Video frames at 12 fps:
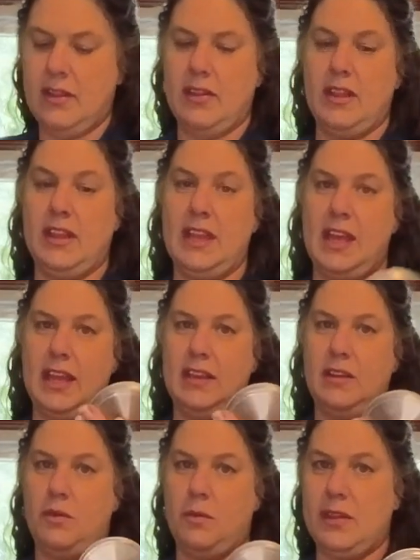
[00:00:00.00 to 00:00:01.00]
the
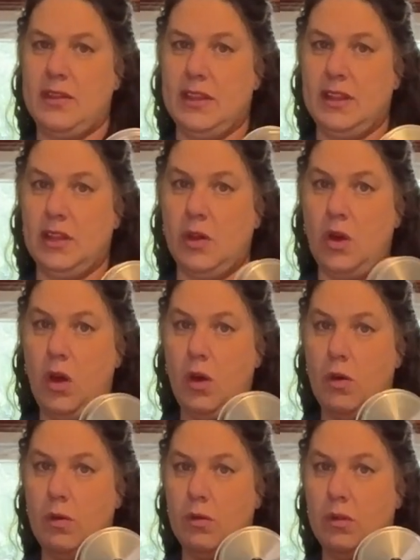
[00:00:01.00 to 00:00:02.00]
lid with the little
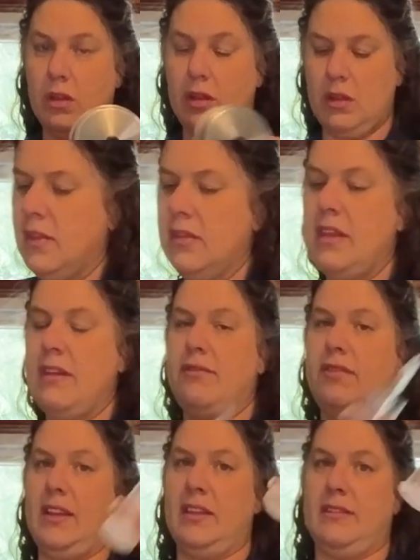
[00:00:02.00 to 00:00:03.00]
hole that
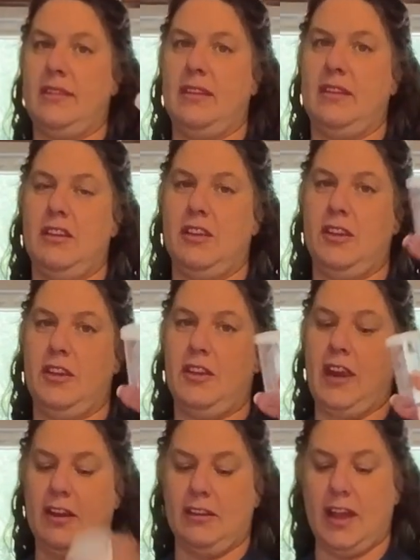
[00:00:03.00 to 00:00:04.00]
fits your
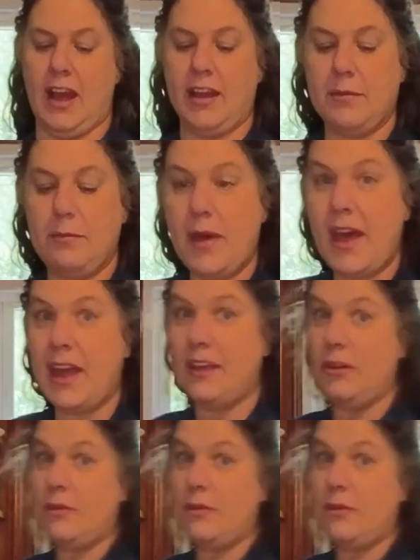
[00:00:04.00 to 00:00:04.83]
airlock. But you